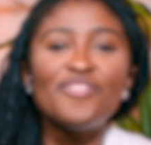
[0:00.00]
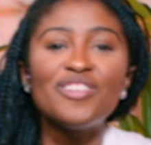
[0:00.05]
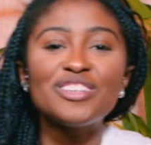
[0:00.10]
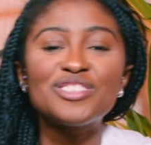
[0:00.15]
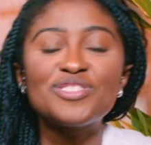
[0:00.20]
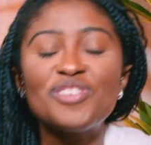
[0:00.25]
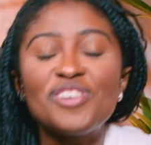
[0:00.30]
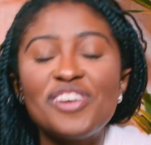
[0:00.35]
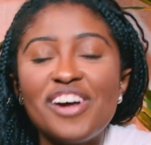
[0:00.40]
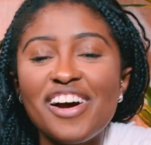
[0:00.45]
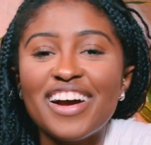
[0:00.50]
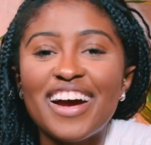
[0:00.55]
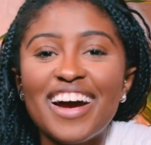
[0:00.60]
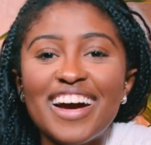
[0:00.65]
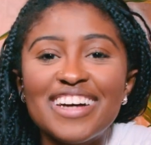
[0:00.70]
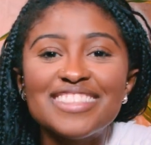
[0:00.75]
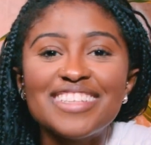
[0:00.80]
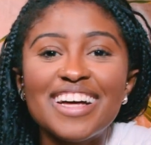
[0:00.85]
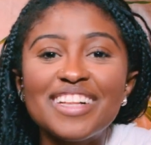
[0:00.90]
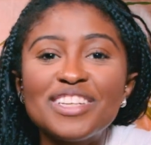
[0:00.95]
What's going on,
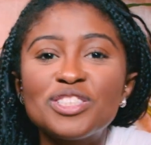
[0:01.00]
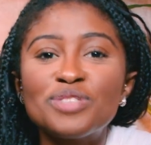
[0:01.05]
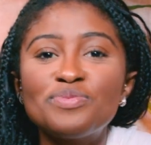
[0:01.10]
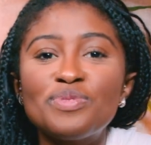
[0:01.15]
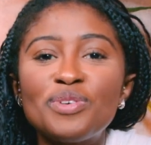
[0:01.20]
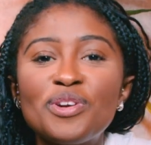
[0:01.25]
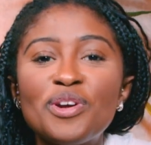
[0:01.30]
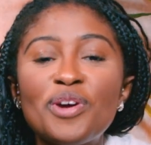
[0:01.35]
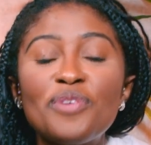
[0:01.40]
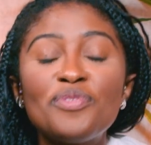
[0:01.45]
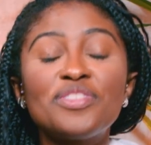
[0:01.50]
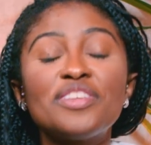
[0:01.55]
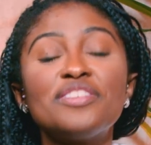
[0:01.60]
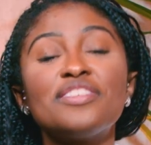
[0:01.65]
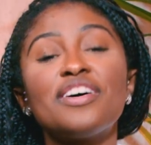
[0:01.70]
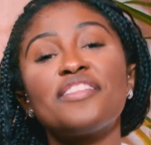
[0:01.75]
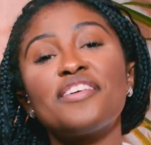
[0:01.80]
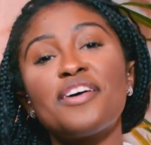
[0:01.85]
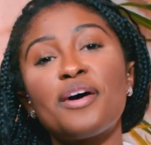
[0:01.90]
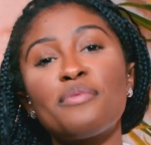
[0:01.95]
guys? Nyla Symone here with
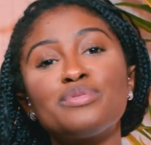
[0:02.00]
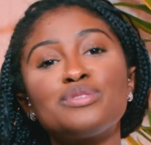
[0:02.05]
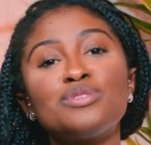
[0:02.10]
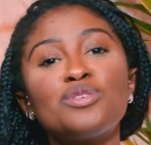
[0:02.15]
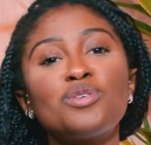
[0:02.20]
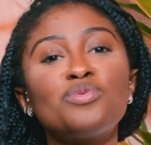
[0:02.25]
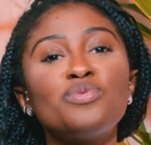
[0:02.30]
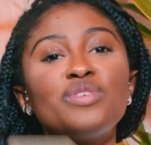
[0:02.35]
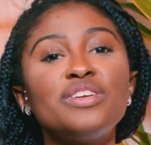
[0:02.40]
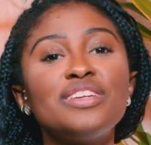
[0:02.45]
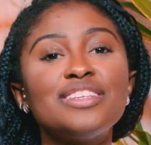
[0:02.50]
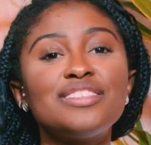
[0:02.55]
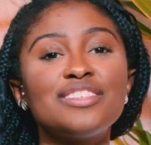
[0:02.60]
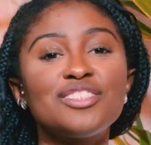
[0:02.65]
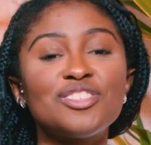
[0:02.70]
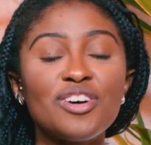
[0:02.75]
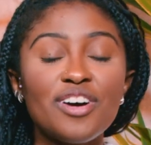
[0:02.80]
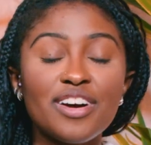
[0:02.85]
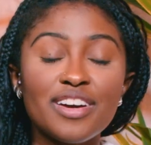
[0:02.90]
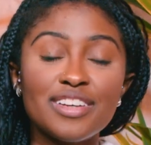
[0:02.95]
another episode of We Need to
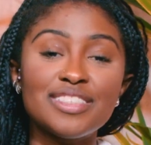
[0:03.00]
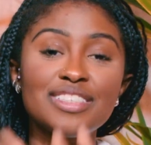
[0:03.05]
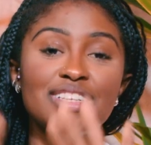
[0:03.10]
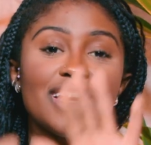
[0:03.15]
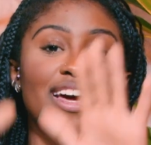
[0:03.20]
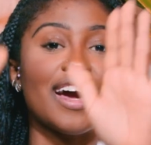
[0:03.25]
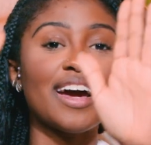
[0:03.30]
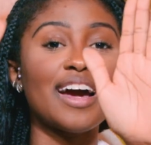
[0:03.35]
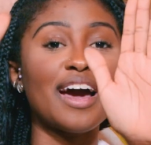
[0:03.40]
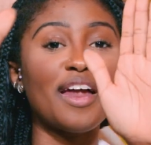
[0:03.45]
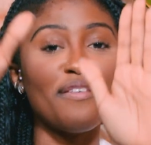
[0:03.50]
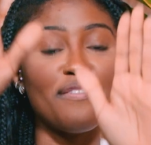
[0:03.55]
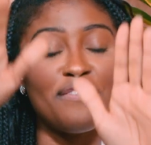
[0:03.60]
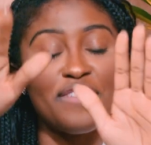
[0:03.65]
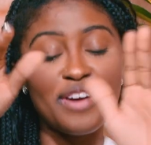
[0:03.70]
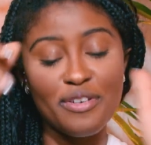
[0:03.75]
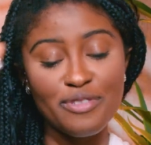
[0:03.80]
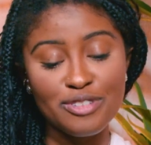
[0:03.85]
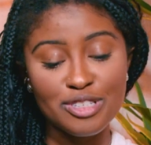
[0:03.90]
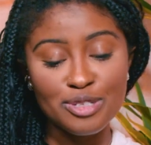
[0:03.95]
Talk, and today I got a very